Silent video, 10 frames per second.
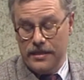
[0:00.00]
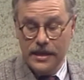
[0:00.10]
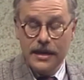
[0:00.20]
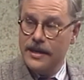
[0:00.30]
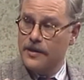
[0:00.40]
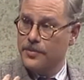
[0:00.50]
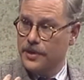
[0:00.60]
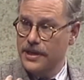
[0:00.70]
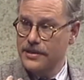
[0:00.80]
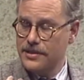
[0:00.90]
Then I had a
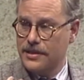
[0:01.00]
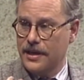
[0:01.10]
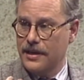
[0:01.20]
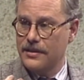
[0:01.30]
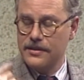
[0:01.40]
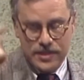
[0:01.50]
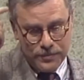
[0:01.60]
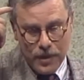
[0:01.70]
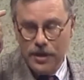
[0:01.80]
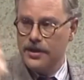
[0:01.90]
brain scan, and there's
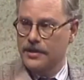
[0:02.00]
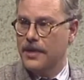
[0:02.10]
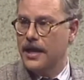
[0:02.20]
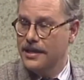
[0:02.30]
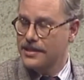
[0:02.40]
a mark in my,